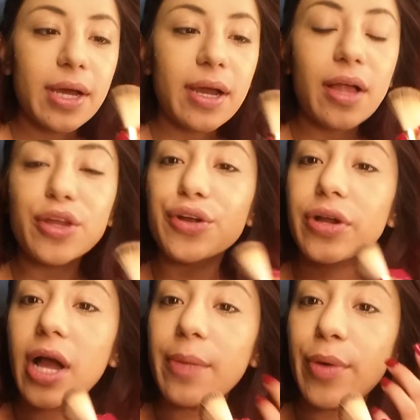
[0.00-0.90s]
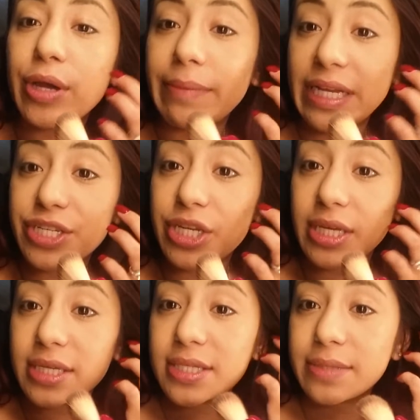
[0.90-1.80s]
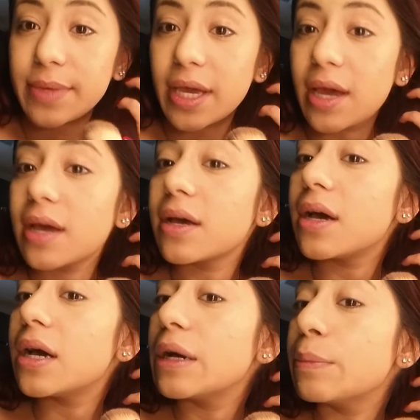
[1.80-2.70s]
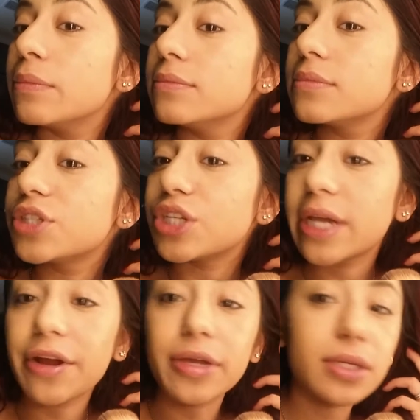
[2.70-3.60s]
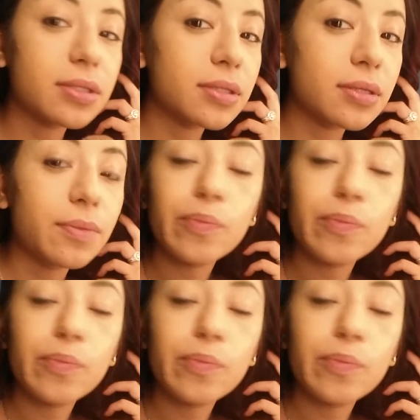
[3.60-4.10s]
color up on my cheeks and my cheek areas.